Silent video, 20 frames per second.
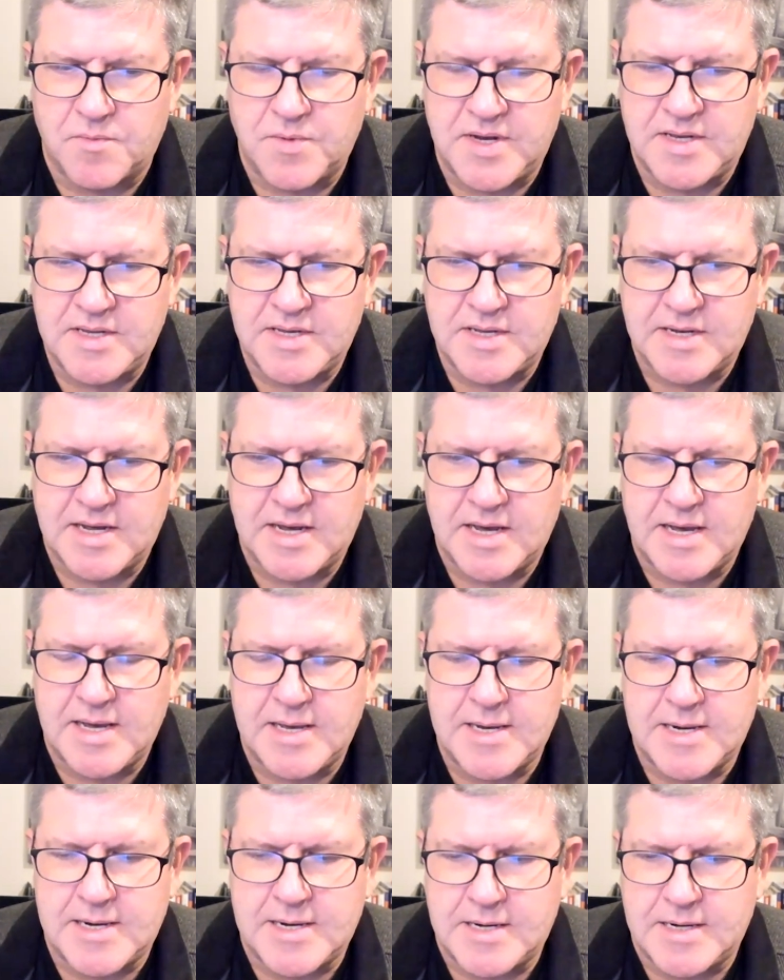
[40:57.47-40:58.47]
We did
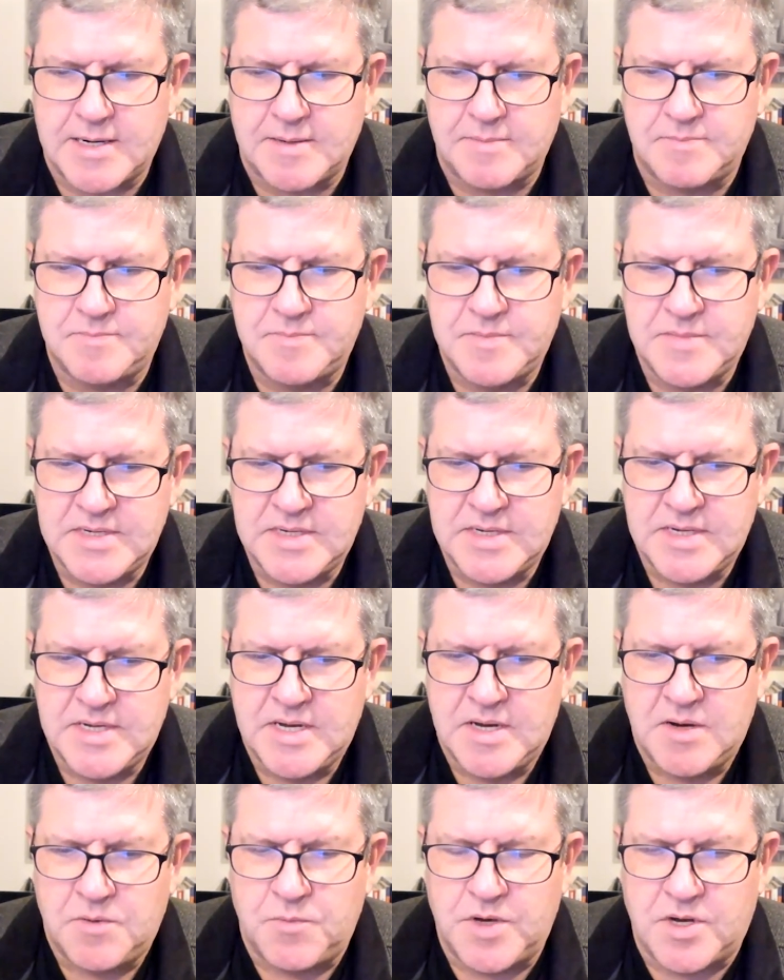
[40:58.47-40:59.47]
a um,
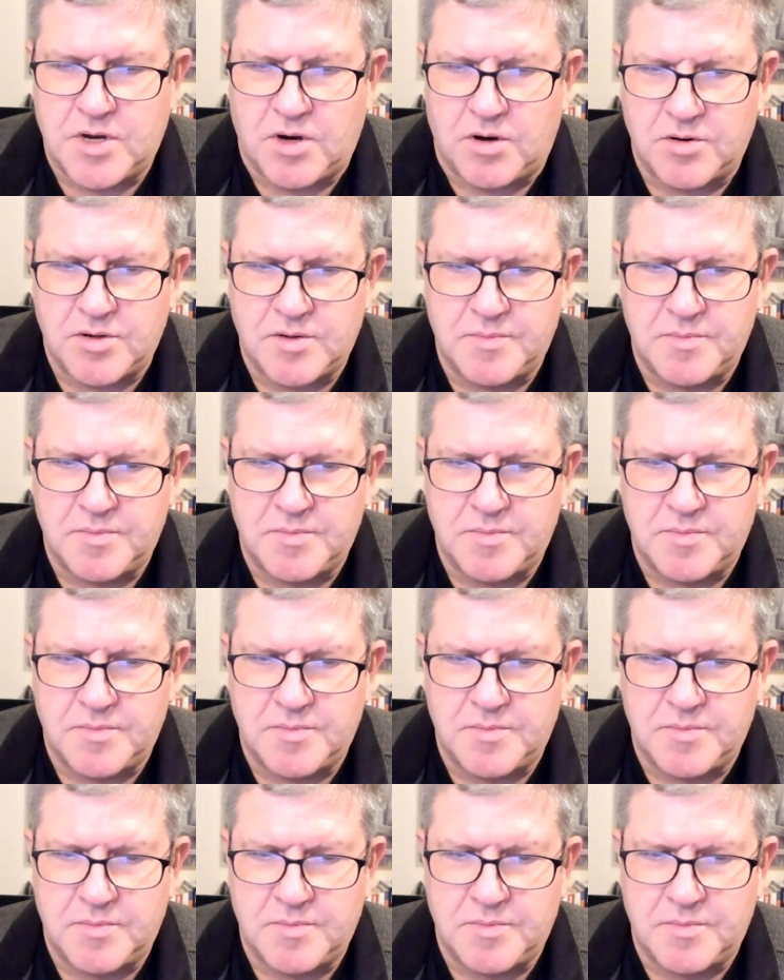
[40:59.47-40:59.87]
we called